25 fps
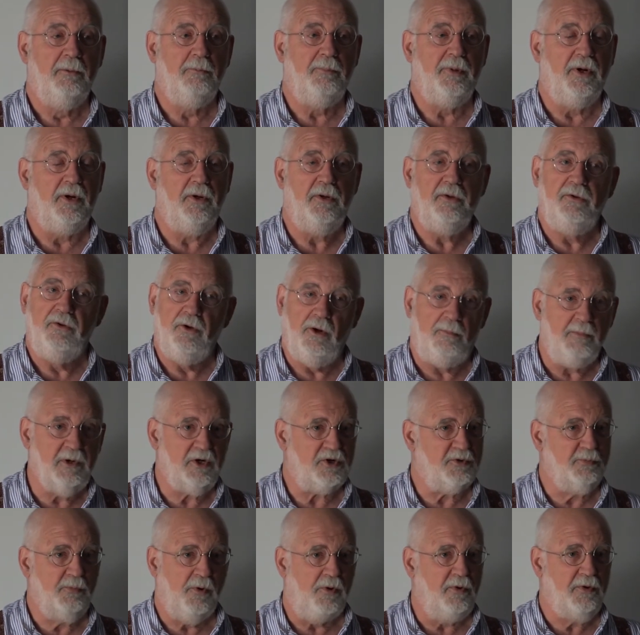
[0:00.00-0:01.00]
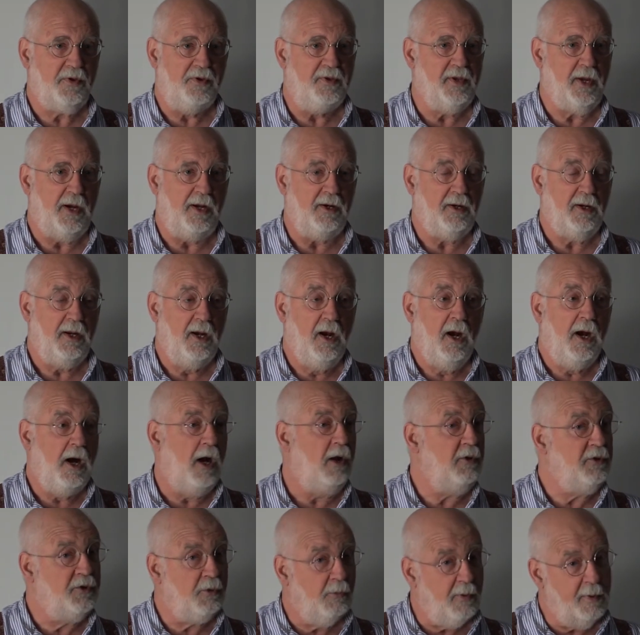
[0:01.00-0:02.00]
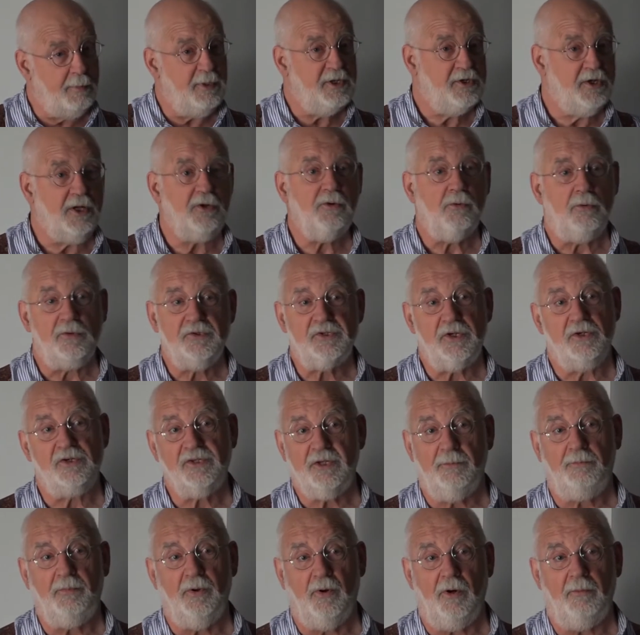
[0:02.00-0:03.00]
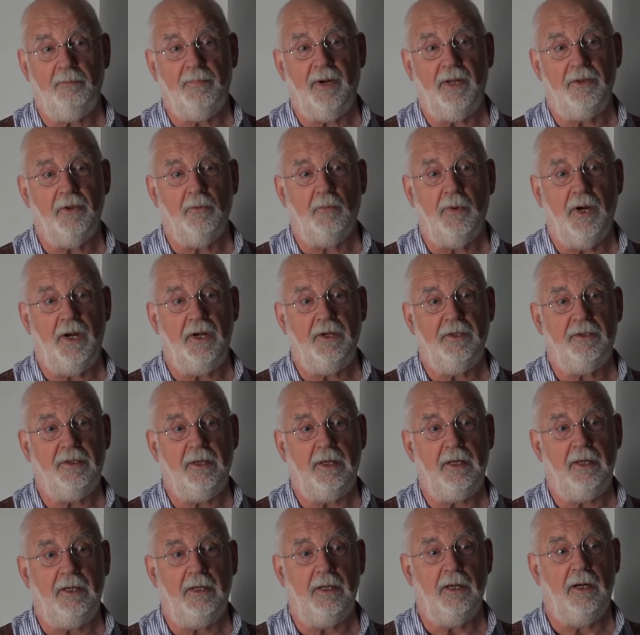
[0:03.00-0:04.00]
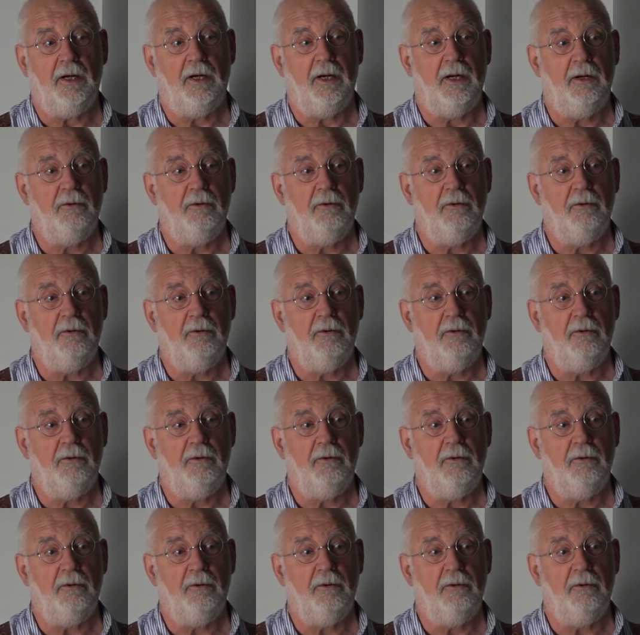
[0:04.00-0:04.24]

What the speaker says: but not much more than that. The women did also support, by the way, the